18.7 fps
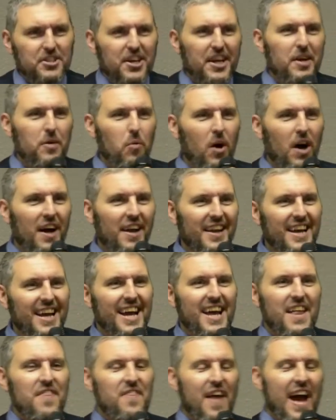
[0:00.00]
going to tell you what,
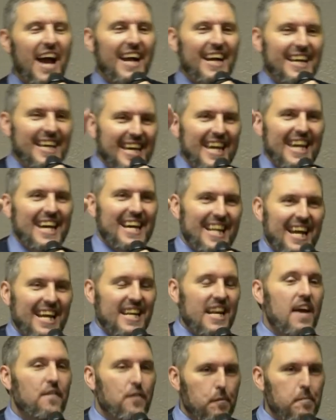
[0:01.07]
that kid ain't
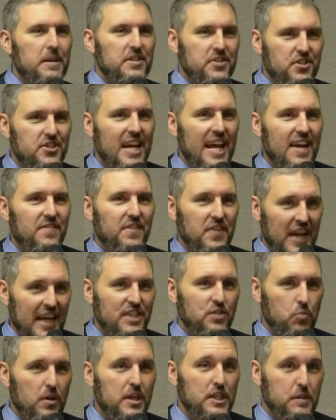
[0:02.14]
never been saved, and
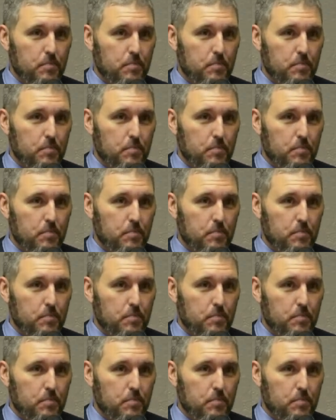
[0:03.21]
that's what